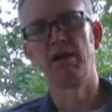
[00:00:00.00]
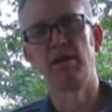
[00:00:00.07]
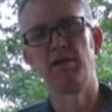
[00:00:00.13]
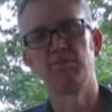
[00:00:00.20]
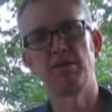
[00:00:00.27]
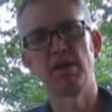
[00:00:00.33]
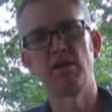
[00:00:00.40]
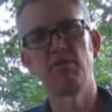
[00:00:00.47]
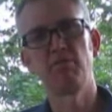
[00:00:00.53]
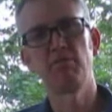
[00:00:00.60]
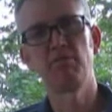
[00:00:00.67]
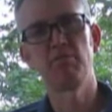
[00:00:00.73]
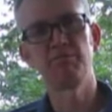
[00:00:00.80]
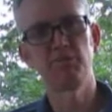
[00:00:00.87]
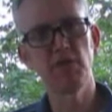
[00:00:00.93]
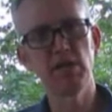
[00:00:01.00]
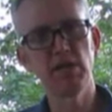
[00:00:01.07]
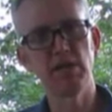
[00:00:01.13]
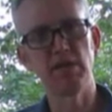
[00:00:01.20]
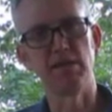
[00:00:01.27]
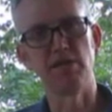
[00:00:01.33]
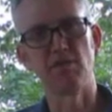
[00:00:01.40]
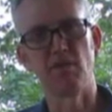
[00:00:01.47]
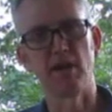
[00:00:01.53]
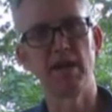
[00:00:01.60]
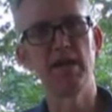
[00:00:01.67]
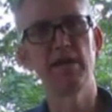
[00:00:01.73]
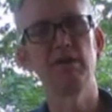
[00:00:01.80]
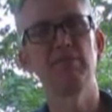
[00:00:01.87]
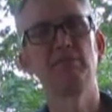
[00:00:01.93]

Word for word: am now free, right?